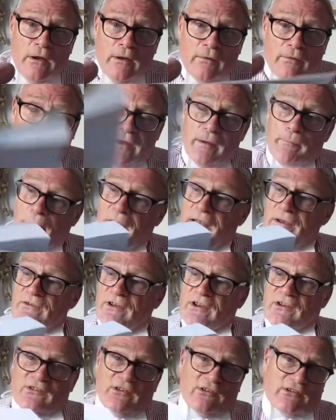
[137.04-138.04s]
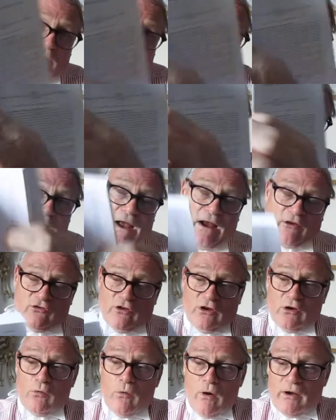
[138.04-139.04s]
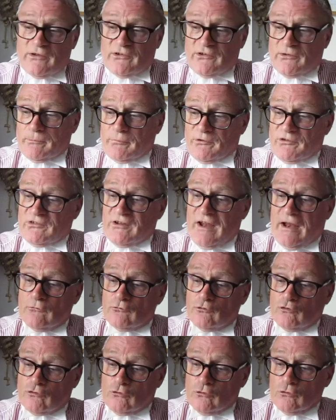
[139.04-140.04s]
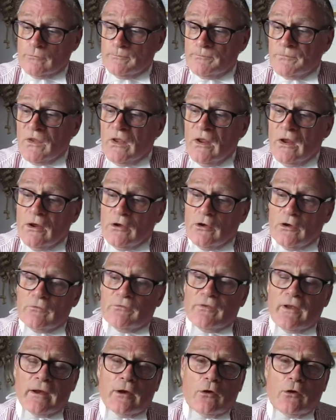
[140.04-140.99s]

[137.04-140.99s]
the appendix is actually quite substantial. You've then